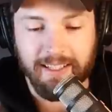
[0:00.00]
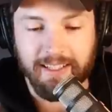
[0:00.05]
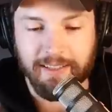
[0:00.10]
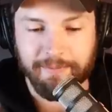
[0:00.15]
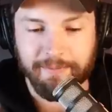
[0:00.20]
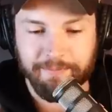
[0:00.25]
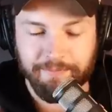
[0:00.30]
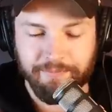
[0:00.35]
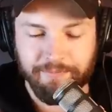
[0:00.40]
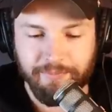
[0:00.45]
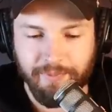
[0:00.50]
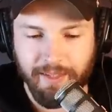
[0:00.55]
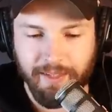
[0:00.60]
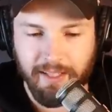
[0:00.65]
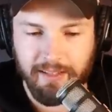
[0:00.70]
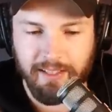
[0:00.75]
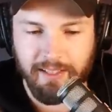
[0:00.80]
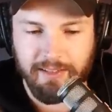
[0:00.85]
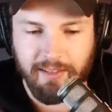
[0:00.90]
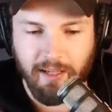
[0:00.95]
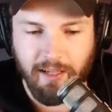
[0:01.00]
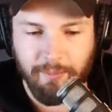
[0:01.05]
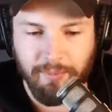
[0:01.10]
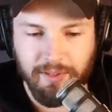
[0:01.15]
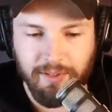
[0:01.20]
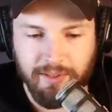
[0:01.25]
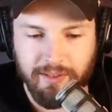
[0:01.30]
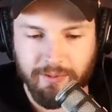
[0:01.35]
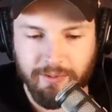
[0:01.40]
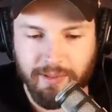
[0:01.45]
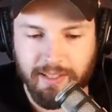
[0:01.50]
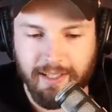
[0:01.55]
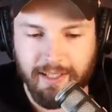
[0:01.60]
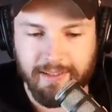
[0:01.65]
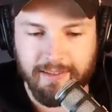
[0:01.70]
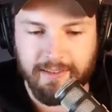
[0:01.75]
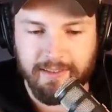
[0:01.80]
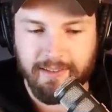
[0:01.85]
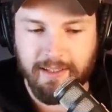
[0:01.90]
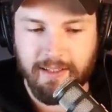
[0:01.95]
I like it. Let's hop into it
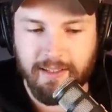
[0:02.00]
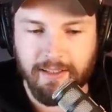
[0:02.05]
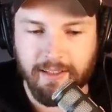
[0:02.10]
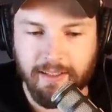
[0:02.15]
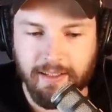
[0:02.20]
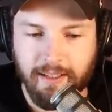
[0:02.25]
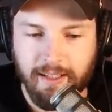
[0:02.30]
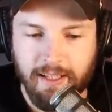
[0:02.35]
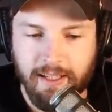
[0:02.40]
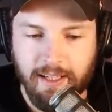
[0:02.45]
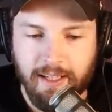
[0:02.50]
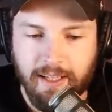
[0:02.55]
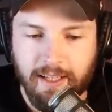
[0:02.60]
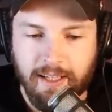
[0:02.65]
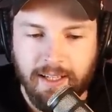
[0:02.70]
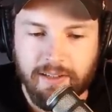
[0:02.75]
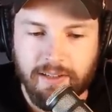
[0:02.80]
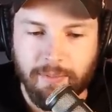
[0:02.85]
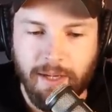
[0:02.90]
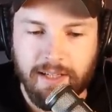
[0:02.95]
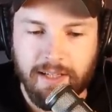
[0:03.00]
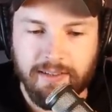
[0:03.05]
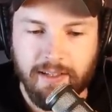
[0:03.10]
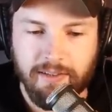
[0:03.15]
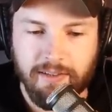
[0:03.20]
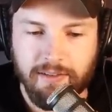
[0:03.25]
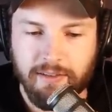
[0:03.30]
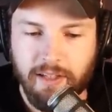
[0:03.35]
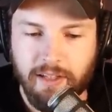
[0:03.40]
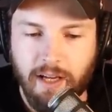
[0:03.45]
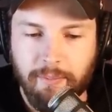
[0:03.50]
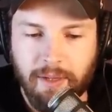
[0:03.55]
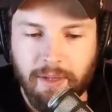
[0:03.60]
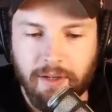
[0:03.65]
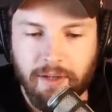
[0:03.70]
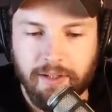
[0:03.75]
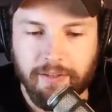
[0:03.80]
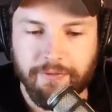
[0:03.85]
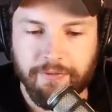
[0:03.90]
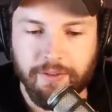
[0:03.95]
and see. So my son got
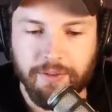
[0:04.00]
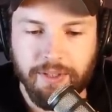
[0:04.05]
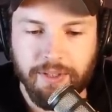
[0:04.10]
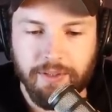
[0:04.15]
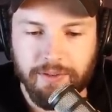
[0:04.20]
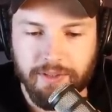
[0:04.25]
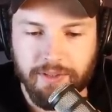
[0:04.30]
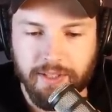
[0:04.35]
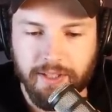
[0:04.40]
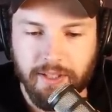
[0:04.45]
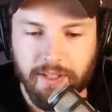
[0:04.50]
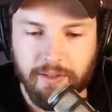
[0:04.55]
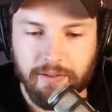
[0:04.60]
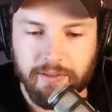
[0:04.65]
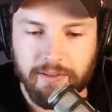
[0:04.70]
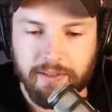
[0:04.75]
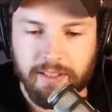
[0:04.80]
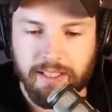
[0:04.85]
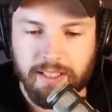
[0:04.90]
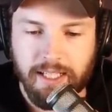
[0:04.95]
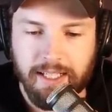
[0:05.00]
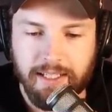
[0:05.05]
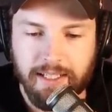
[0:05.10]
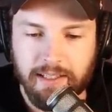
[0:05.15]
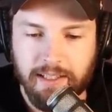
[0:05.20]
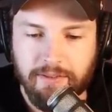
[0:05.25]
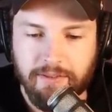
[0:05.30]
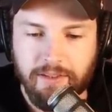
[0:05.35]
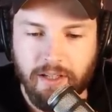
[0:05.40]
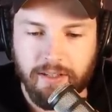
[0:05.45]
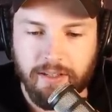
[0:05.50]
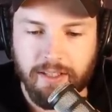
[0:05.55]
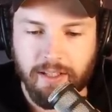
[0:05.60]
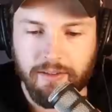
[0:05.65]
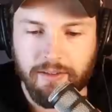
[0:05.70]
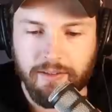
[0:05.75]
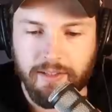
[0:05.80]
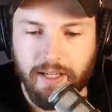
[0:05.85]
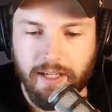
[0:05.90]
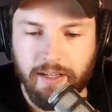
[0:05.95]
married a few years ago, and he lives on the
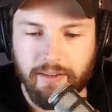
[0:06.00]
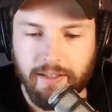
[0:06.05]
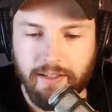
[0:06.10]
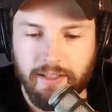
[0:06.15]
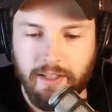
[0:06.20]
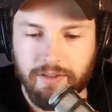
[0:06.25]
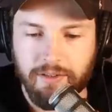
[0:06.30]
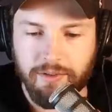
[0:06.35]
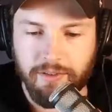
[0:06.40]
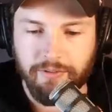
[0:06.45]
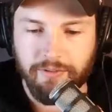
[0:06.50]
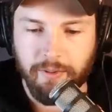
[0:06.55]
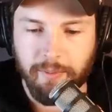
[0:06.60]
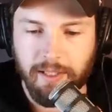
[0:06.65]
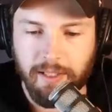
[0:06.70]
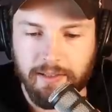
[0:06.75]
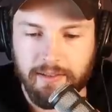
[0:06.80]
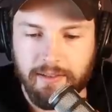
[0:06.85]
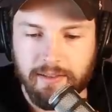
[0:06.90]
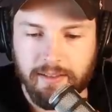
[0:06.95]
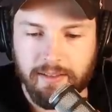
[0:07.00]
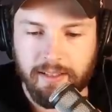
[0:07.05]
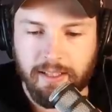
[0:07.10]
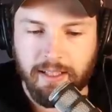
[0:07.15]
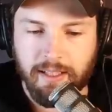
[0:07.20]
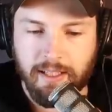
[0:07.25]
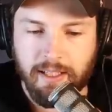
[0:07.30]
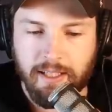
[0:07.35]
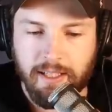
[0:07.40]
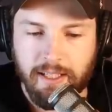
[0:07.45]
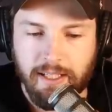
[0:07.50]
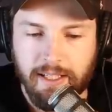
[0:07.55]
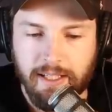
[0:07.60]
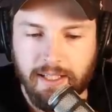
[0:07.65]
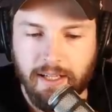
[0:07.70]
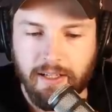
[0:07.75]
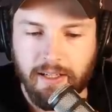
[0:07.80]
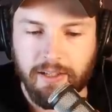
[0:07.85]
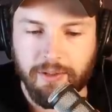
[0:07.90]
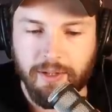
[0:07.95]
other side of the country from us.
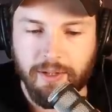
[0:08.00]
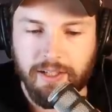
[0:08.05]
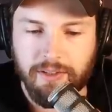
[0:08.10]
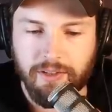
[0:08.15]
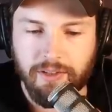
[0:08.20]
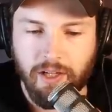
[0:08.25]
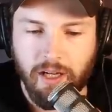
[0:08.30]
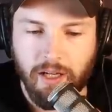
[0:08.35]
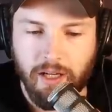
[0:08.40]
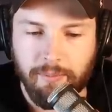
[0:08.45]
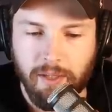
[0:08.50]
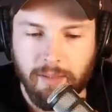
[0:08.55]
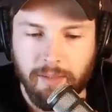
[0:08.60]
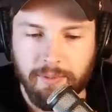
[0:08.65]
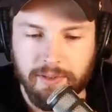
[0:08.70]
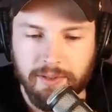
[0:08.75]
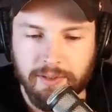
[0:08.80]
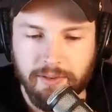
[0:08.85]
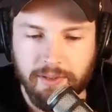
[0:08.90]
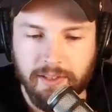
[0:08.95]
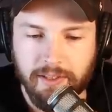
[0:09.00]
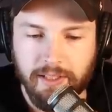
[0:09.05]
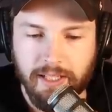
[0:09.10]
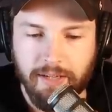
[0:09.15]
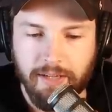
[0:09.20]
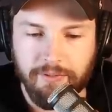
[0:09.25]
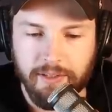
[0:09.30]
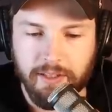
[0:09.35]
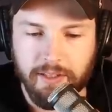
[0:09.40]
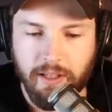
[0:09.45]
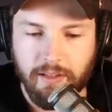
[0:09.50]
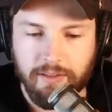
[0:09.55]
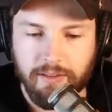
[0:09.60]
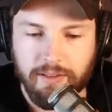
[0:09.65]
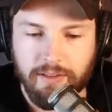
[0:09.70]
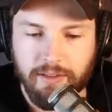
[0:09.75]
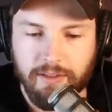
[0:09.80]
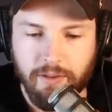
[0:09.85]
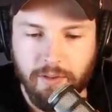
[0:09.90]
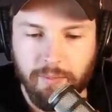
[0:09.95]
He got a great job opportunity after
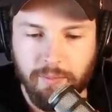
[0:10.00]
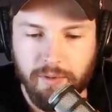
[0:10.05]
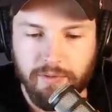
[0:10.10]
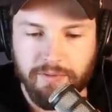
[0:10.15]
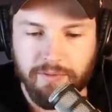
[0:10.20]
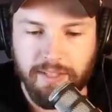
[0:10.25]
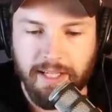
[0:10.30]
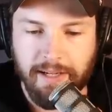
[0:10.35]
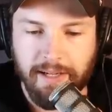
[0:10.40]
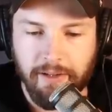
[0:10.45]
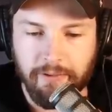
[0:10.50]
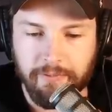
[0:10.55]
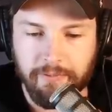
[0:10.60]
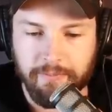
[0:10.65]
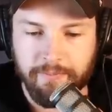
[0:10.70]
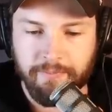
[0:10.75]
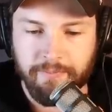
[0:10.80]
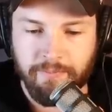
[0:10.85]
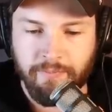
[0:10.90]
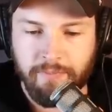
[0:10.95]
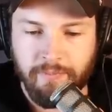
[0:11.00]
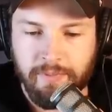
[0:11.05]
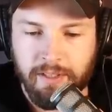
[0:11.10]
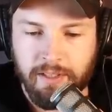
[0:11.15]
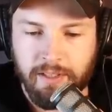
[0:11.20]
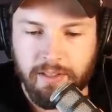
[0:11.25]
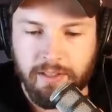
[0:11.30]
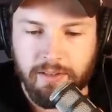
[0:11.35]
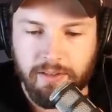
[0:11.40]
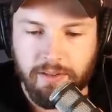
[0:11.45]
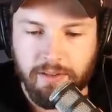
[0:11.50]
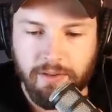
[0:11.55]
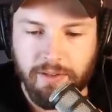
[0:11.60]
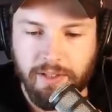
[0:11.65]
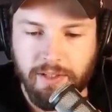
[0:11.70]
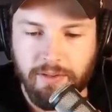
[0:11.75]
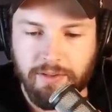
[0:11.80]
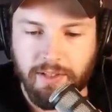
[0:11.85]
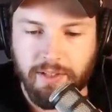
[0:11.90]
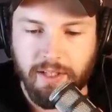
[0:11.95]
college, so he moved down. Two
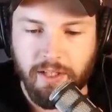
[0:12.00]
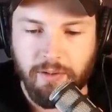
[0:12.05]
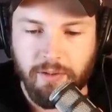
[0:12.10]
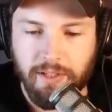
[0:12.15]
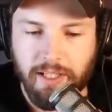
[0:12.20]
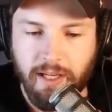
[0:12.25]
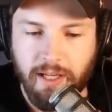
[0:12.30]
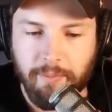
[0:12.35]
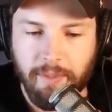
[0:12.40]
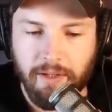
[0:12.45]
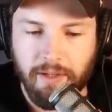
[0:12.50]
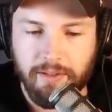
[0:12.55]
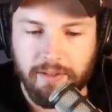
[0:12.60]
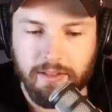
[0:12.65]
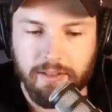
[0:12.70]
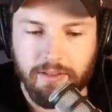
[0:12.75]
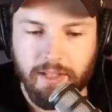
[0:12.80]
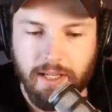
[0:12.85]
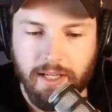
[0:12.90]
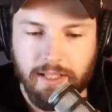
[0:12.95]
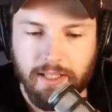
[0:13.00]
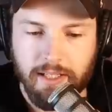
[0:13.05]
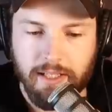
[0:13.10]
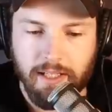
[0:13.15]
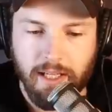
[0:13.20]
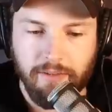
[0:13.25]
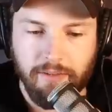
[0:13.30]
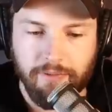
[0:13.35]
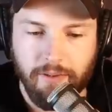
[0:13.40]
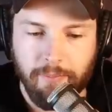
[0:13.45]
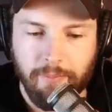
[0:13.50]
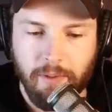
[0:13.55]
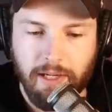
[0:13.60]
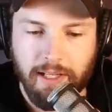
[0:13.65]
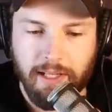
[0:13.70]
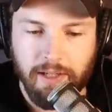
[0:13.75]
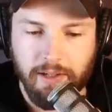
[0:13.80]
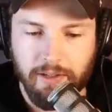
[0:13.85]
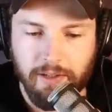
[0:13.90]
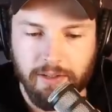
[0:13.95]
years ago, he got married to Jenny, and from
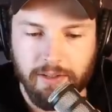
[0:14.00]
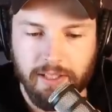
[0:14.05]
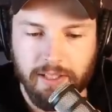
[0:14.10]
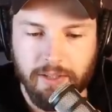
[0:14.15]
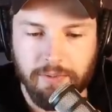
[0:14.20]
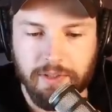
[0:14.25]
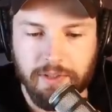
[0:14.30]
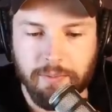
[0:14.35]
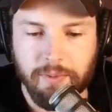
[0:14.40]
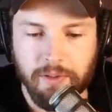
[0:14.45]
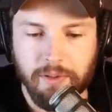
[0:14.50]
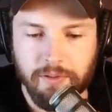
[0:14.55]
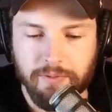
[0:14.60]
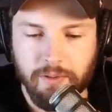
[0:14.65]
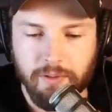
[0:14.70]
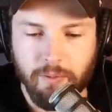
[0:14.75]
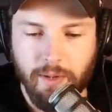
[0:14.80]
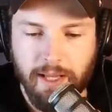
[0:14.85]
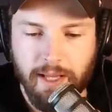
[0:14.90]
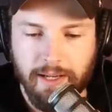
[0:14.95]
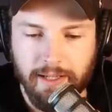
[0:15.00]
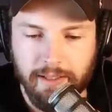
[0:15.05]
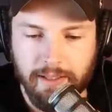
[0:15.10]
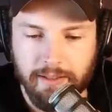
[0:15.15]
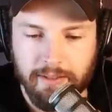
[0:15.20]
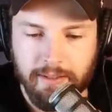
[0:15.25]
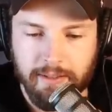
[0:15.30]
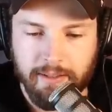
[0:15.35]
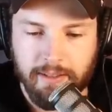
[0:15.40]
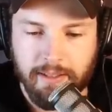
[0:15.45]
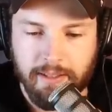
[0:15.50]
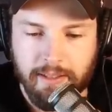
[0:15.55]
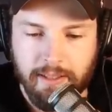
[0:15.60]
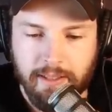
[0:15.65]
what I heard, it was a beautiful wedding.